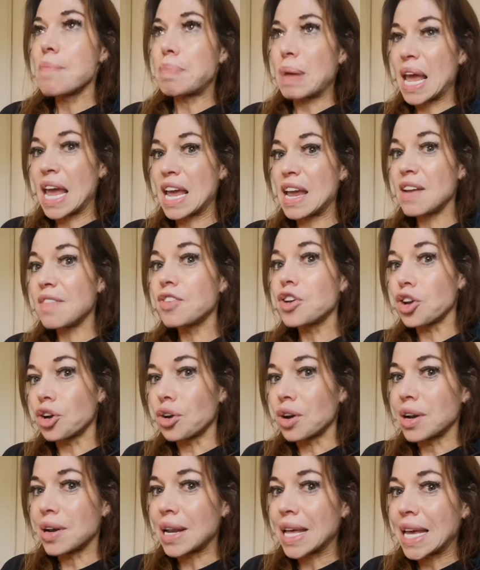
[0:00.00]

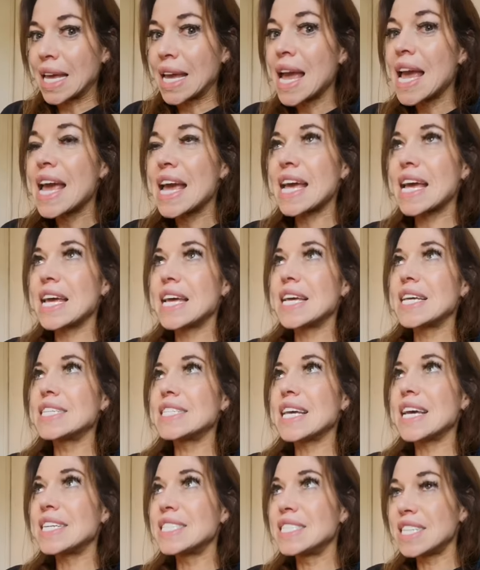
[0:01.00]
behaviorally
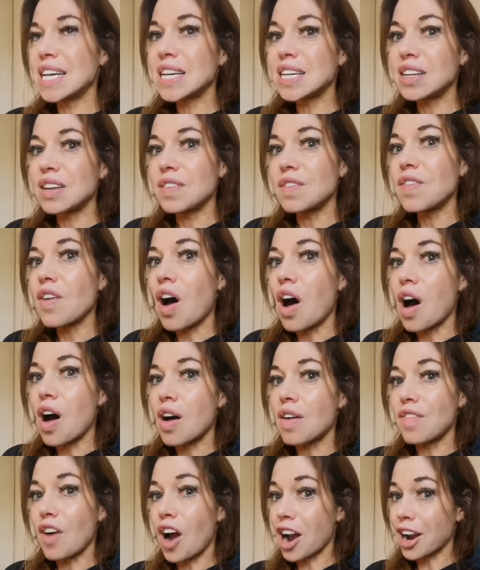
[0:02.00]
is indicative
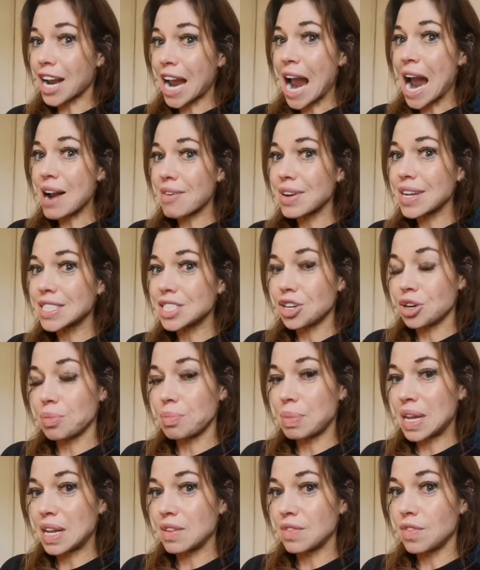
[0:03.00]
of our character
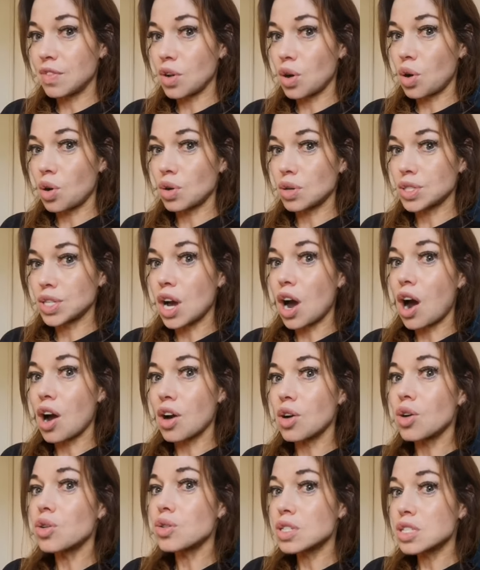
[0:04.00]
being flawed
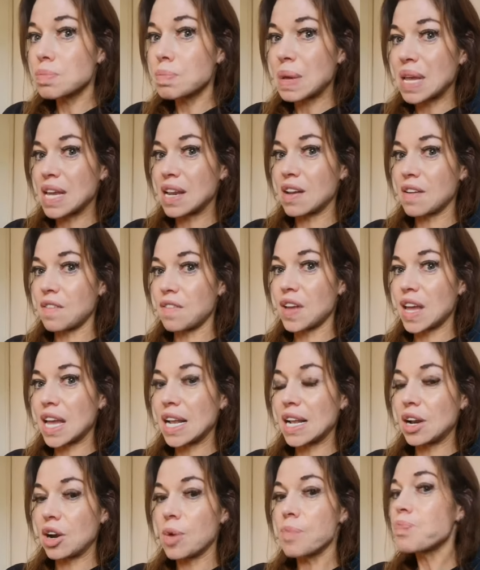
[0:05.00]
or us being a
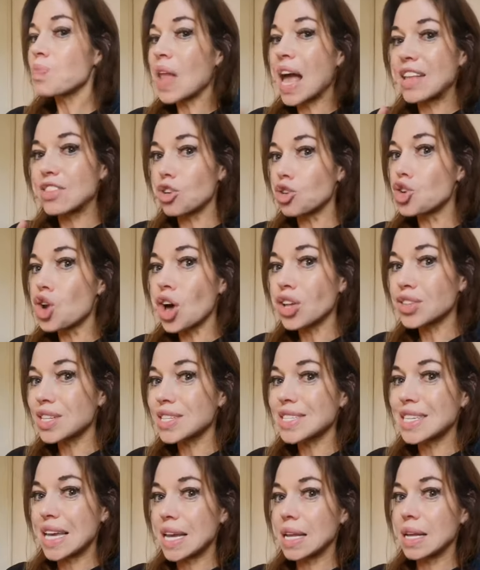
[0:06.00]
failure, and they're not the
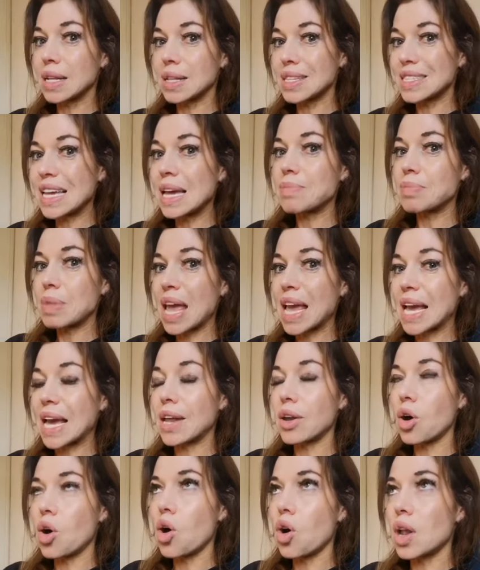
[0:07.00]
same thing
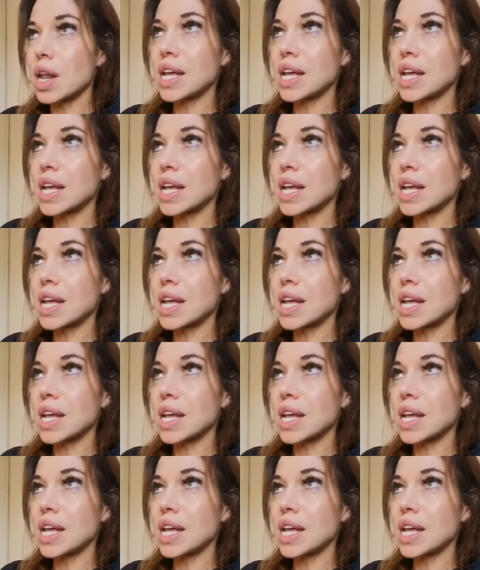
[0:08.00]
at all.